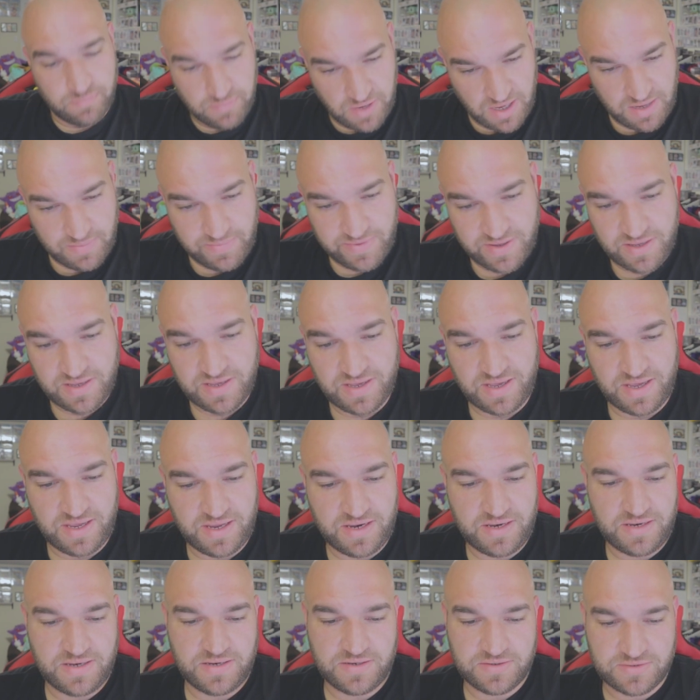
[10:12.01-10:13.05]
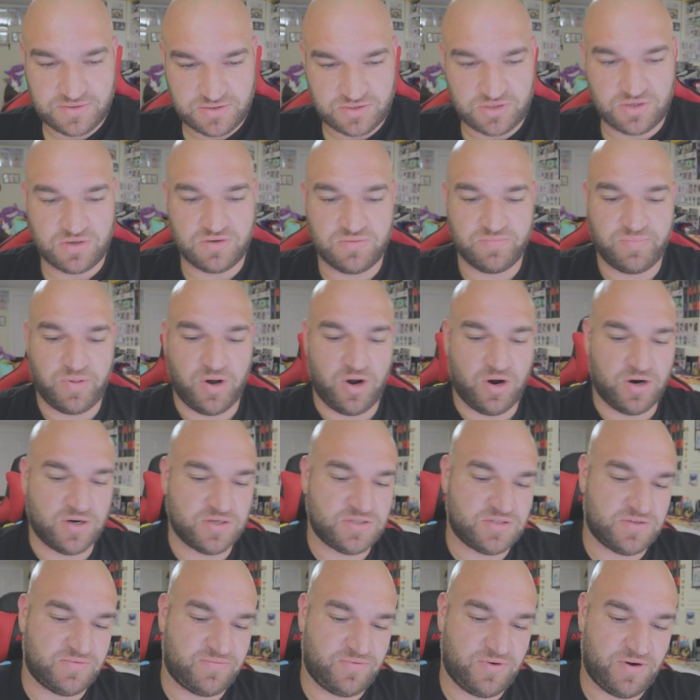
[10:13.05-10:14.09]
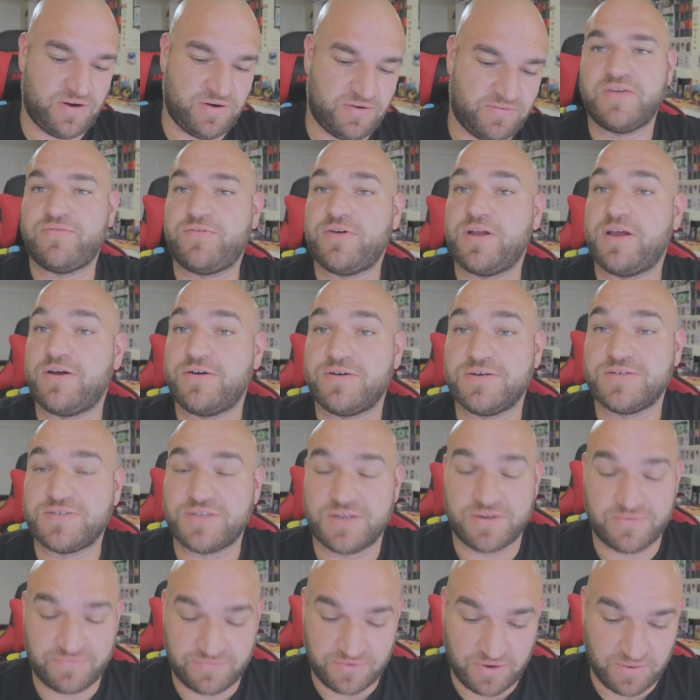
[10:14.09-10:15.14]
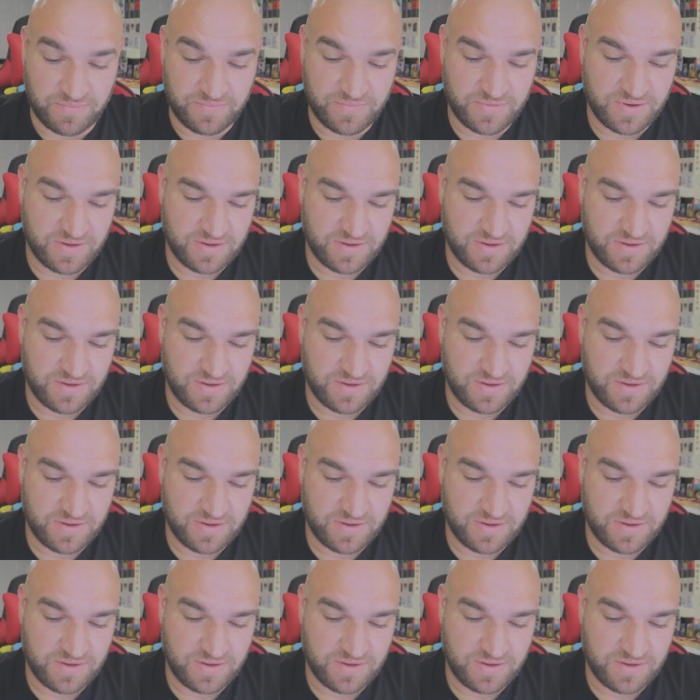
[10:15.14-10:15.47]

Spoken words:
Maybe in certain parts of where you're, different areas that you're from,